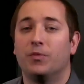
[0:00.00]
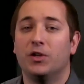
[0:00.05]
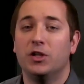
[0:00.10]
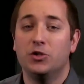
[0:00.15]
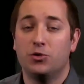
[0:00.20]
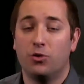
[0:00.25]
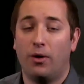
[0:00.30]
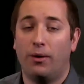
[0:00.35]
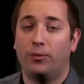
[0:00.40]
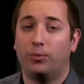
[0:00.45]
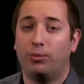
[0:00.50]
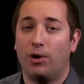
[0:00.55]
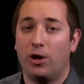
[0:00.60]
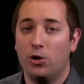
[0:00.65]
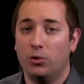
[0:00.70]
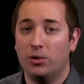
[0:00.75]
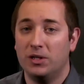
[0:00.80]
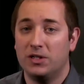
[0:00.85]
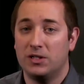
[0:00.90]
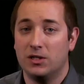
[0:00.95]
interrupt
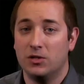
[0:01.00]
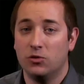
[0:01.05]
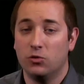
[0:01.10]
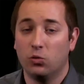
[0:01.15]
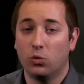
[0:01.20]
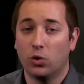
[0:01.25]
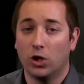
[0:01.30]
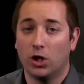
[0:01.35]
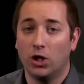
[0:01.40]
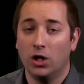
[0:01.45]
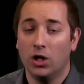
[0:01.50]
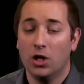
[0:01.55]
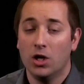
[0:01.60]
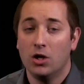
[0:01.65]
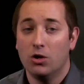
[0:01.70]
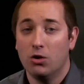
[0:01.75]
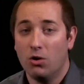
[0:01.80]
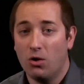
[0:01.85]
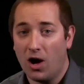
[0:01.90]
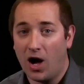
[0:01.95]
priorities, where
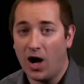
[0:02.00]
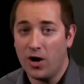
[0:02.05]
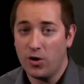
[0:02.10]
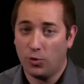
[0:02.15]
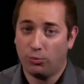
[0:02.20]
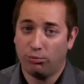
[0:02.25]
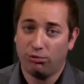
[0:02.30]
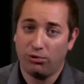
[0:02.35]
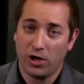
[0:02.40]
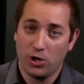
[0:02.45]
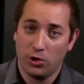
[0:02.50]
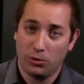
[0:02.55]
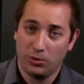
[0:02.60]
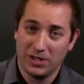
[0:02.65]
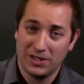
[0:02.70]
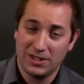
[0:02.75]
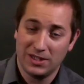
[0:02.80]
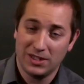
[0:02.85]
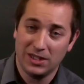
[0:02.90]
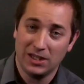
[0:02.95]
a higher
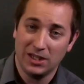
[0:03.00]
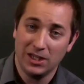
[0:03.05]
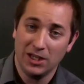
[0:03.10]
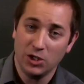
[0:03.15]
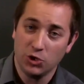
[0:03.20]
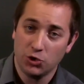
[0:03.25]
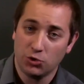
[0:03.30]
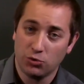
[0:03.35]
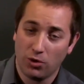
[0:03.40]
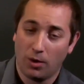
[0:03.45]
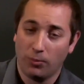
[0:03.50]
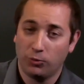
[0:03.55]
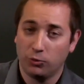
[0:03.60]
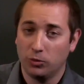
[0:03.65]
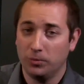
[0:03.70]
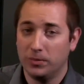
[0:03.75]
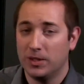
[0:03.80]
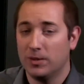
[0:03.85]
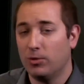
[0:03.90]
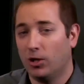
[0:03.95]
priority interrupt
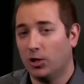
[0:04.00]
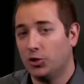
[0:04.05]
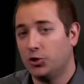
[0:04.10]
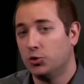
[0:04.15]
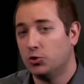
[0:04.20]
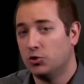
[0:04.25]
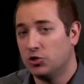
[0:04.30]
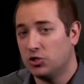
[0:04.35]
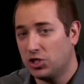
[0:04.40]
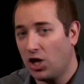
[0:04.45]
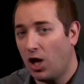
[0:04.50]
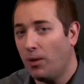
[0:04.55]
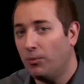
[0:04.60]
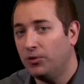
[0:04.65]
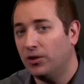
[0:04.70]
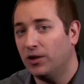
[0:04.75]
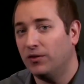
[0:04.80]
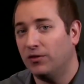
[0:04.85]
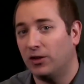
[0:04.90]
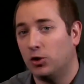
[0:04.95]
will be able to stop
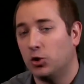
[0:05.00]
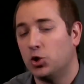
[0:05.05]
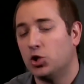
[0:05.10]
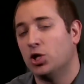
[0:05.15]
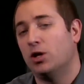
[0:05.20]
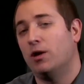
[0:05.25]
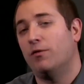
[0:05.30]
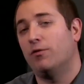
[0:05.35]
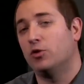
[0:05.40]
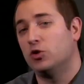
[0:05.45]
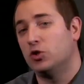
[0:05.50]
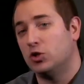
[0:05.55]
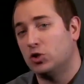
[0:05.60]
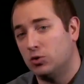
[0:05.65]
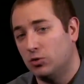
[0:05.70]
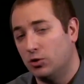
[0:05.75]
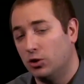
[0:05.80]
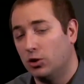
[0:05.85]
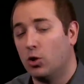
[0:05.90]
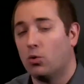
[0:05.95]
the execution of a
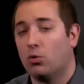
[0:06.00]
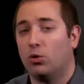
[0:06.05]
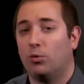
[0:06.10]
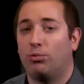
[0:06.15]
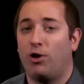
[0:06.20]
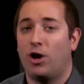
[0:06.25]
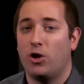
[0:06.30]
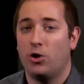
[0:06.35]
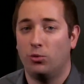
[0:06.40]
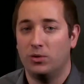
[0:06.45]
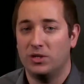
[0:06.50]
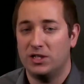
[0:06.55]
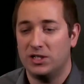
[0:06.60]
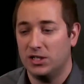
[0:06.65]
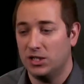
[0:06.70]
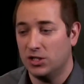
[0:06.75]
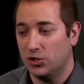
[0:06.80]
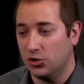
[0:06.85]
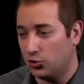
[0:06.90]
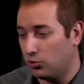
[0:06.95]
lower
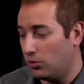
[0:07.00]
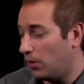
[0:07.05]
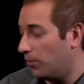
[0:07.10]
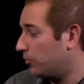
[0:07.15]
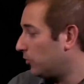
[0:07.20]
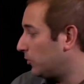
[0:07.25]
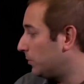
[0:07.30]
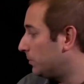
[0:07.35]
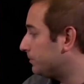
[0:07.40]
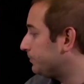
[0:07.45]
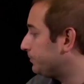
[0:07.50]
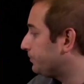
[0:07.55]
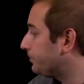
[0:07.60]
priority interrupt.